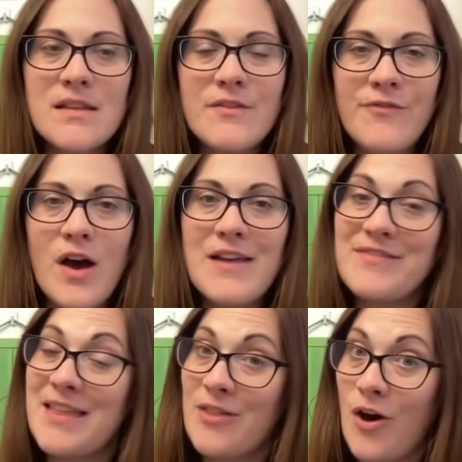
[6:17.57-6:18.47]
are the 5
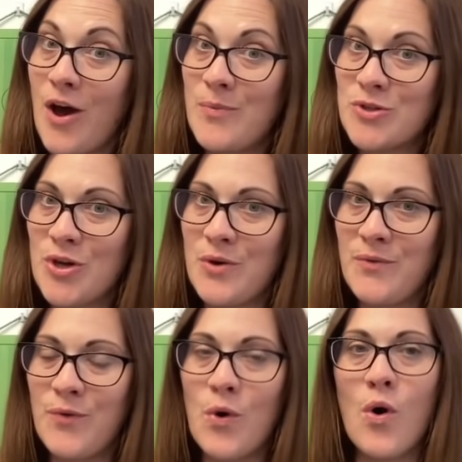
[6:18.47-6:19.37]
then that I would go
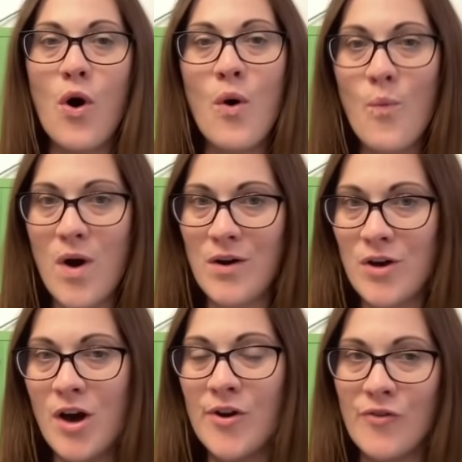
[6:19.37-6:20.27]
for on
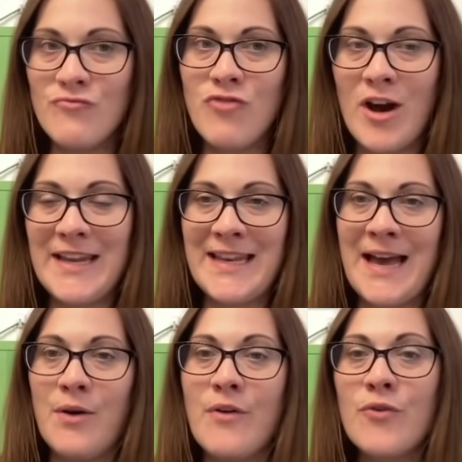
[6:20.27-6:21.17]
Wildcard right
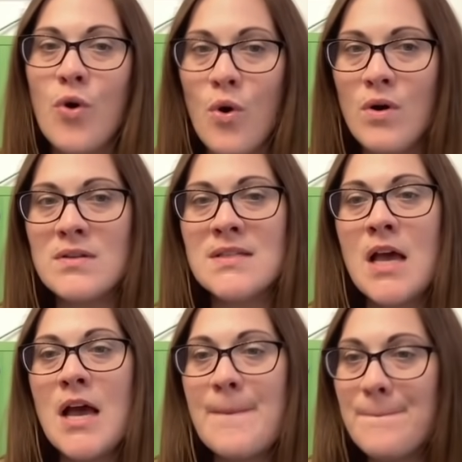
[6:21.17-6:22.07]
now. Of course,
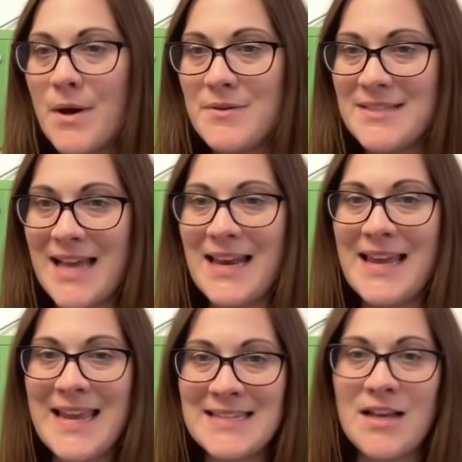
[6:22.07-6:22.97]
Mo
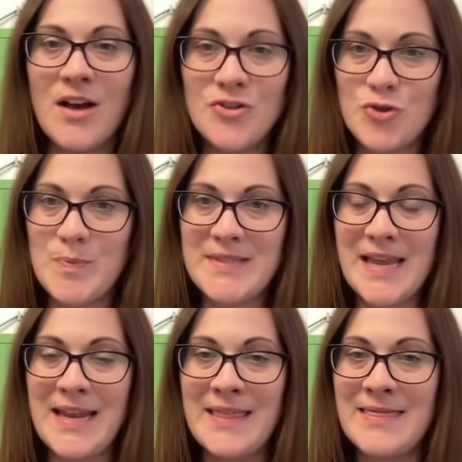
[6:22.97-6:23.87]
Salah is
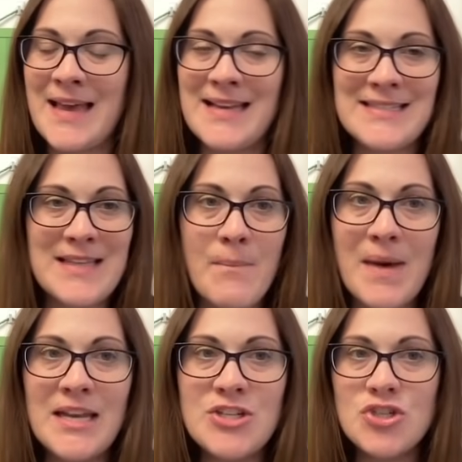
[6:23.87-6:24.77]
100% in there. Some
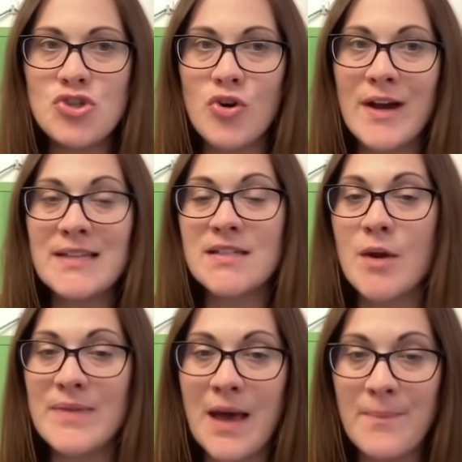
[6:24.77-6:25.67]
managers trying to
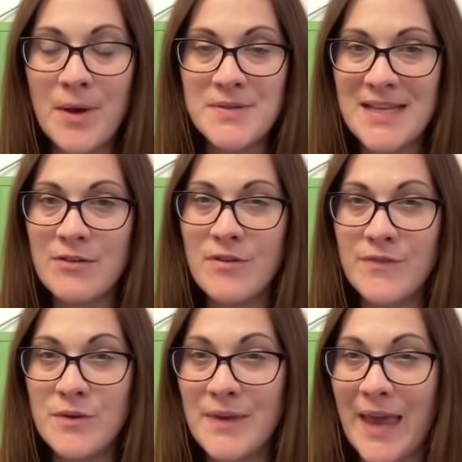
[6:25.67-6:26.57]
go without Mo Salah a
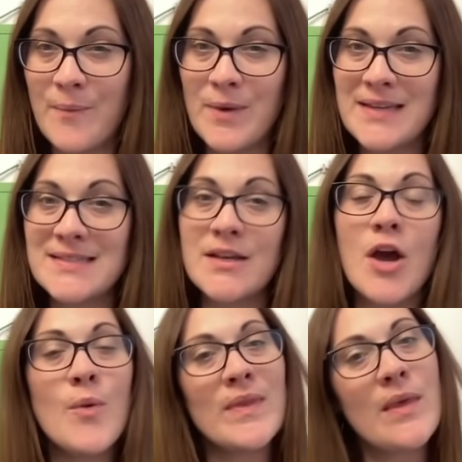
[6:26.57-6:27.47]
few game weeks
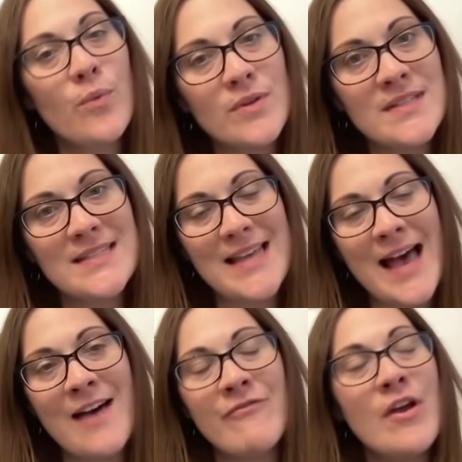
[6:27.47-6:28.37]
ago when they wanted to
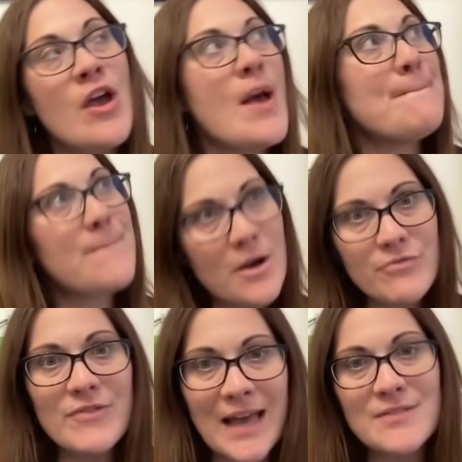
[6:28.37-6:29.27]
have
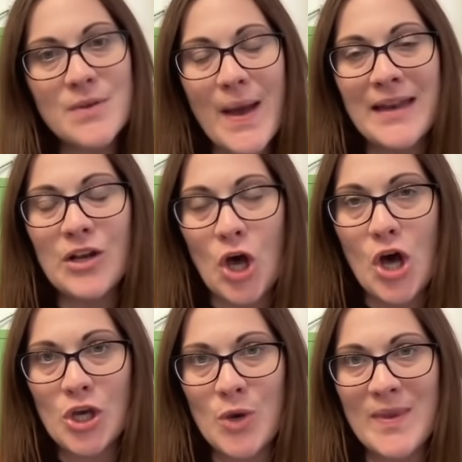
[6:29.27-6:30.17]
both Ronaldo and
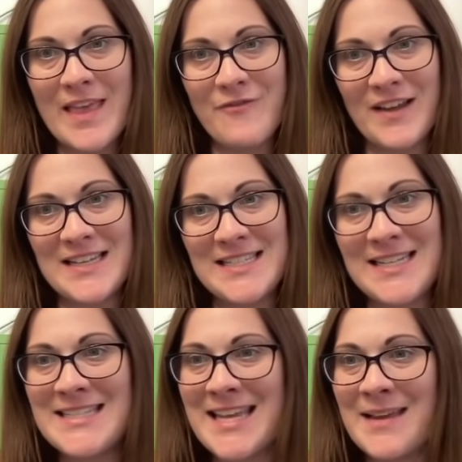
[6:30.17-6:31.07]
Lukaku in their
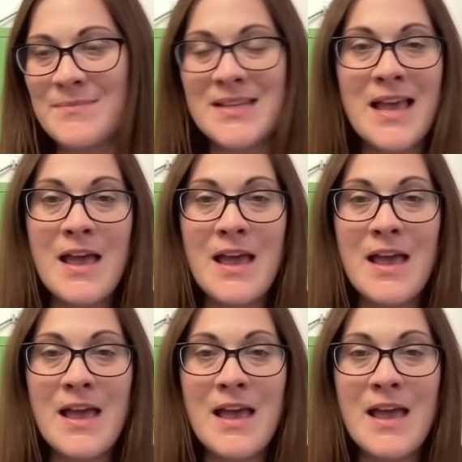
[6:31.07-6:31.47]
fantasy teams.